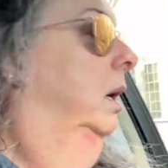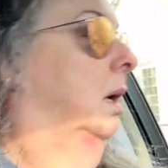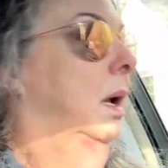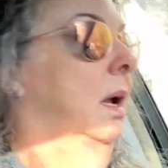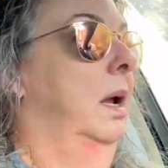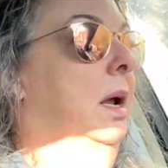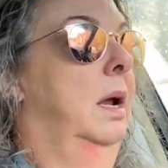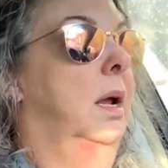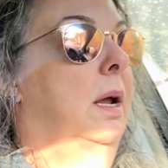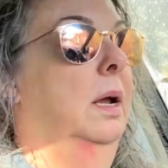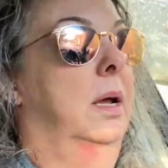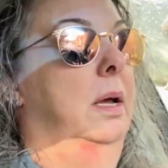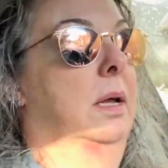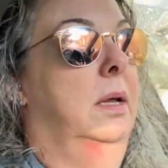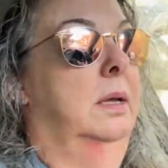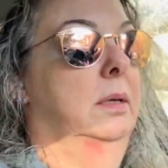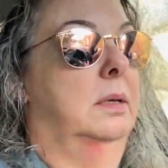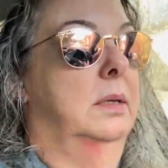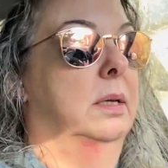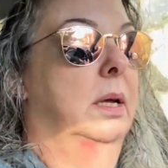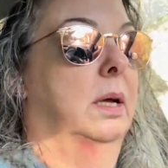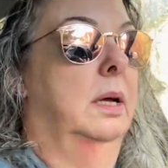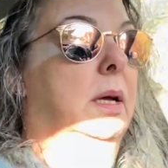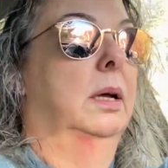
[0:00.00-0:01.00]

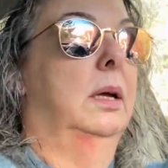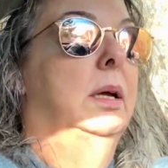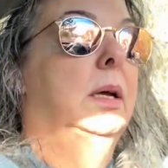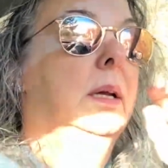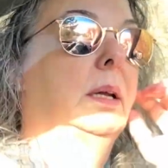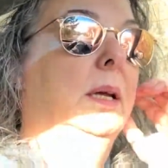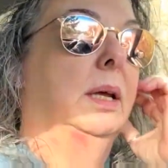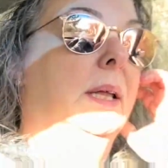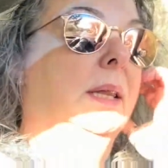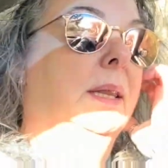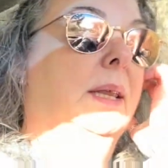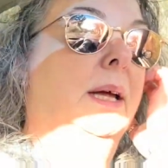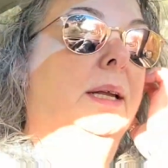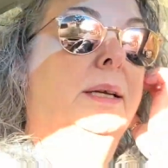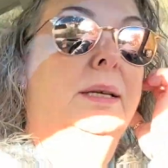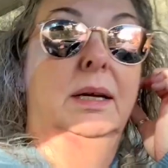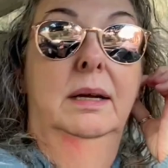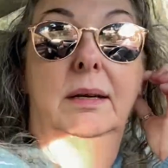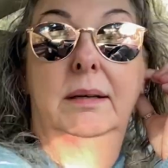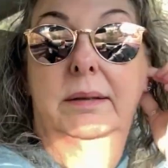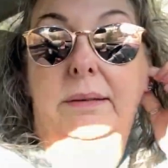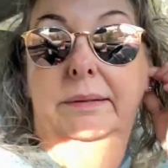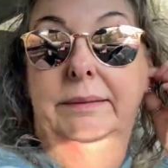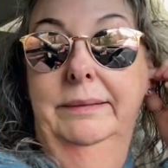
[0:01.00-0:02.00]
and get that
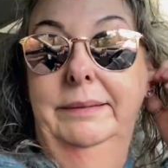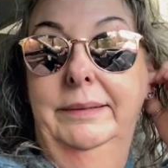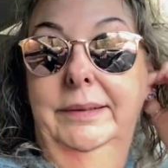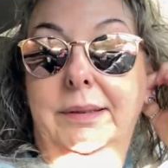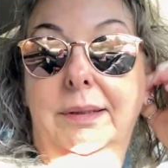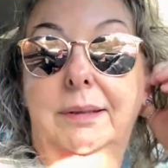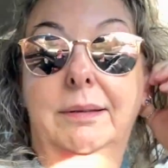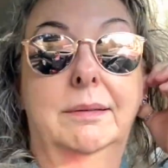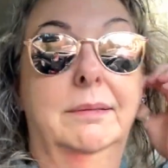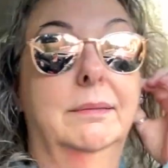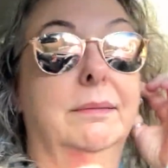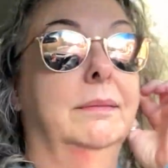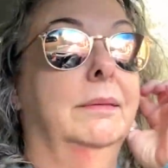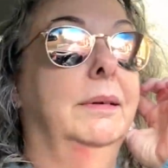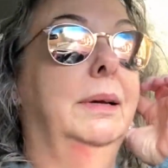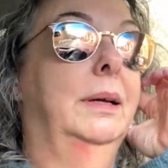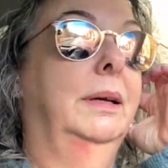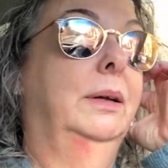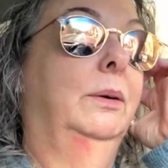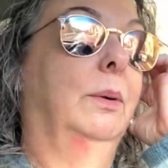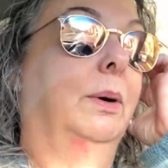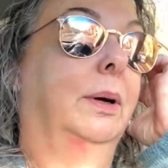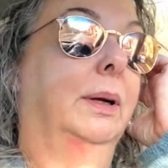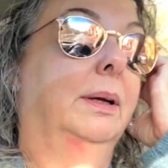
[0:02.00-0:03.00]
done. So
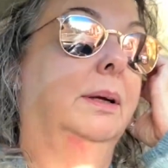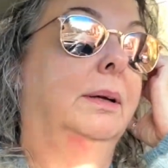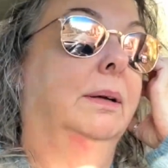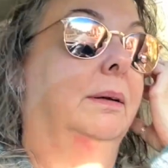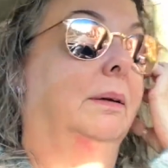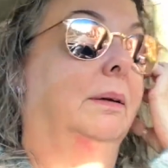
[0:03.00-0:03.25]
anyway,